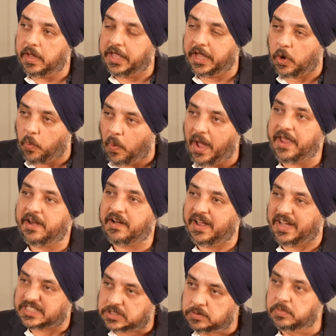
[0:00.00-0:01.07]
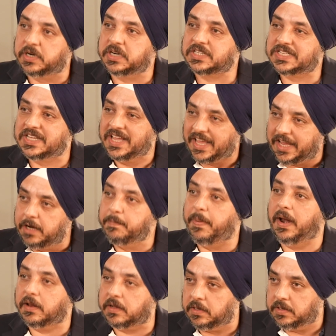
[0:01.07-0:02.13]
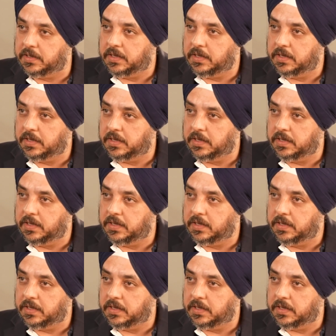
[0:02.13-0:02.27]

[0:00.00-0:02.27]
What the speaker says: acquire customers in bulk.